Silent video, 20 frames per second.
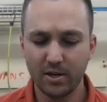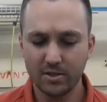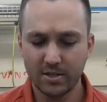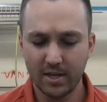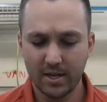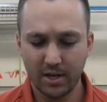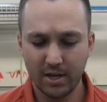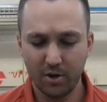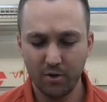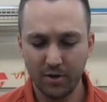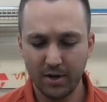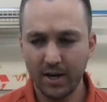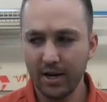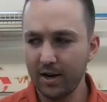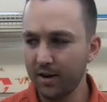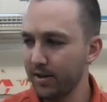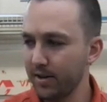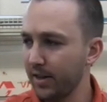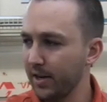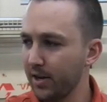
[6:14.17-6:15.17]
that go in here,
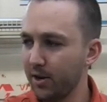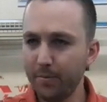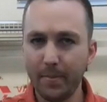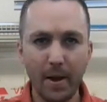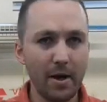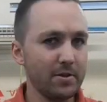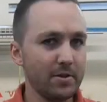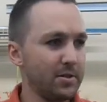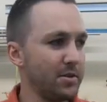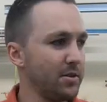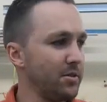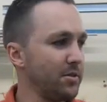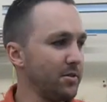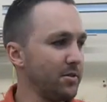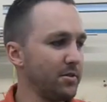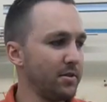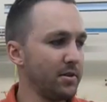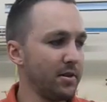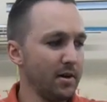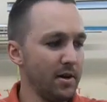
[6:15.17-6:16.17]
and they go about
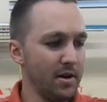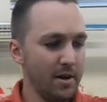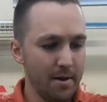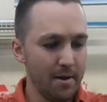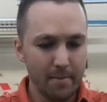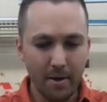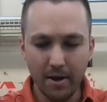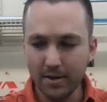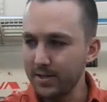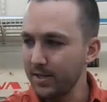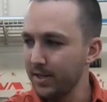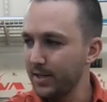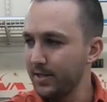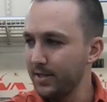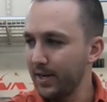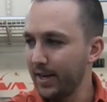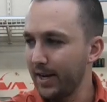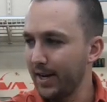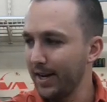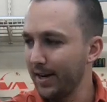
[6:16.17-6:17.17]
to
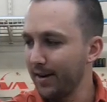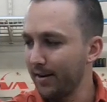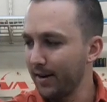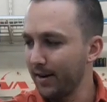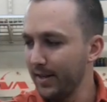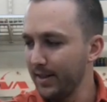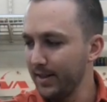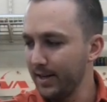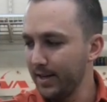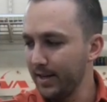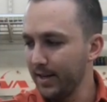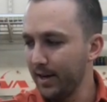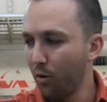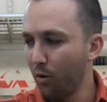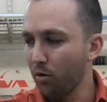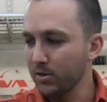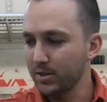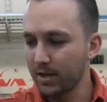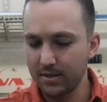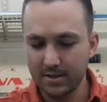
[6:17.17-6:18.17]
here in the
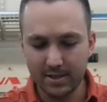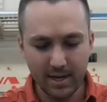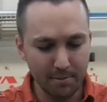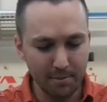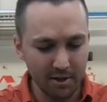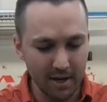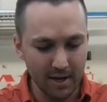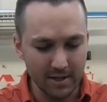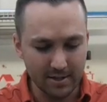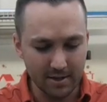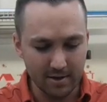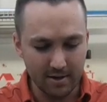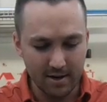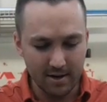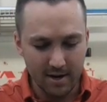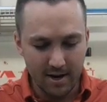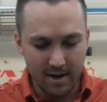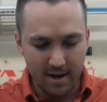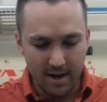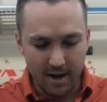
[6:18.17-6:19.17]
horizontal stabilizer,
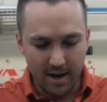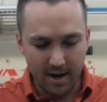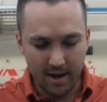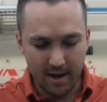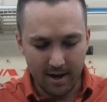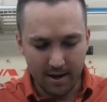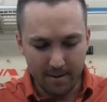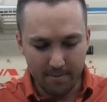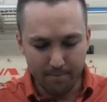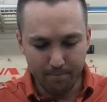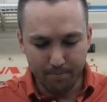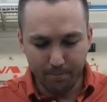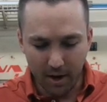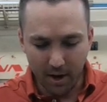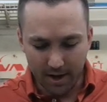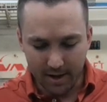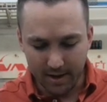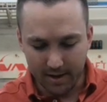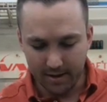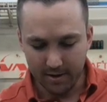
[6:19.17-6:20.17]

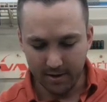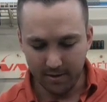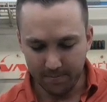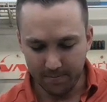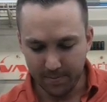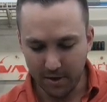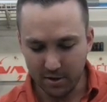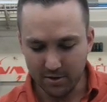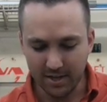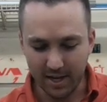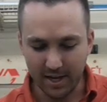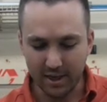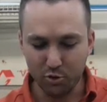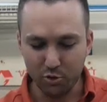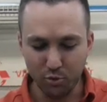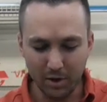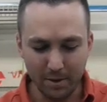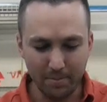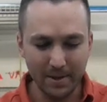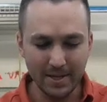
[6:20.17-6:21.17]
but there's like
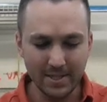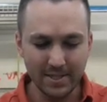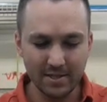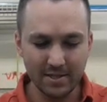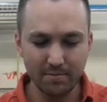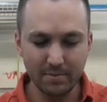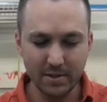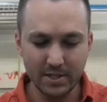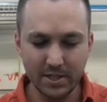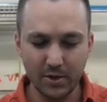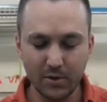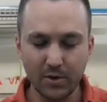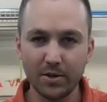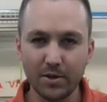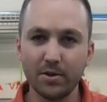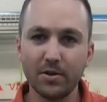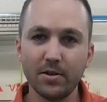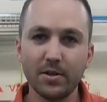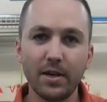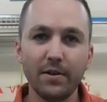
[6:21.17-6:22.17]
3 pieces of
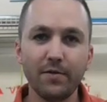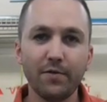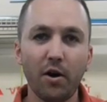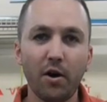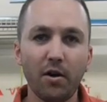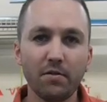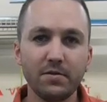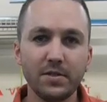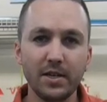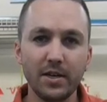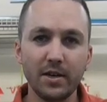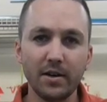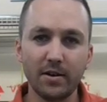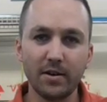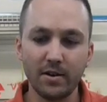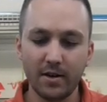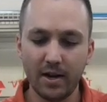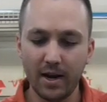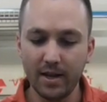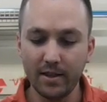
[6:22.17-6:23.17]
material involved
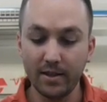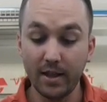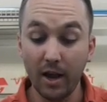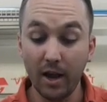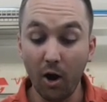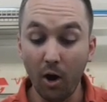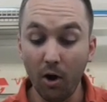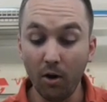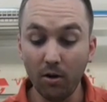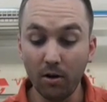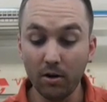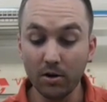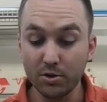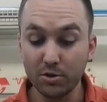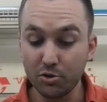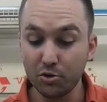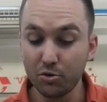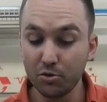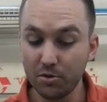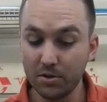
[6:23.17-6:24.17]
here, and they all are
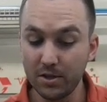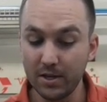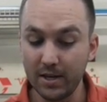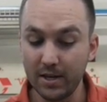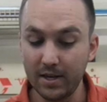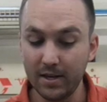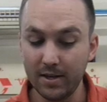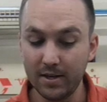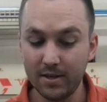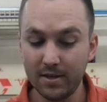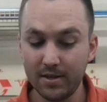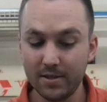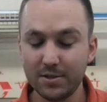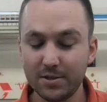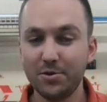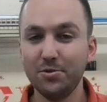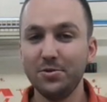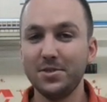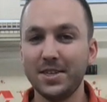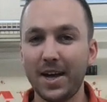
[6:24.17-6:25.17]
truly
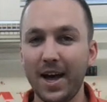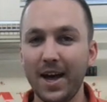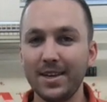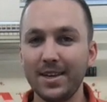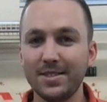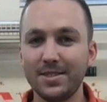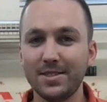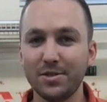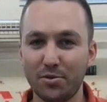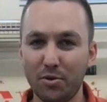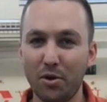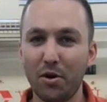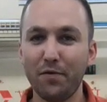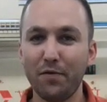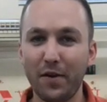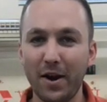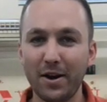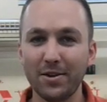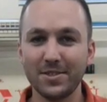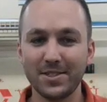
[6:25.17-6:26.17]
to size, so they're all
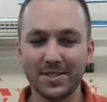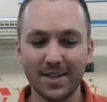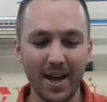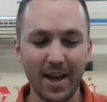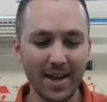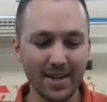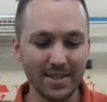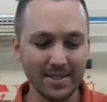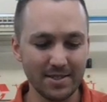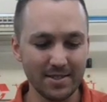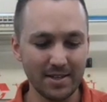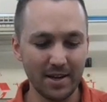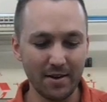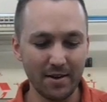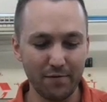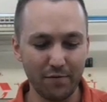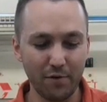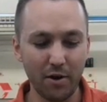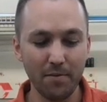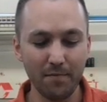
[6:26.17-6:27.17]
final size
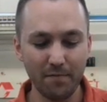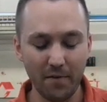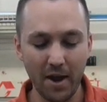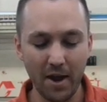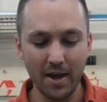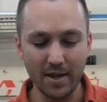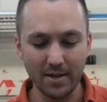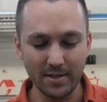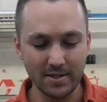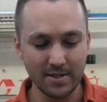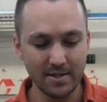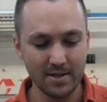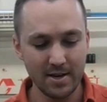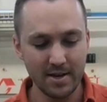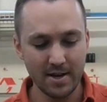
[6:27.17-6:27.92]
from Vans.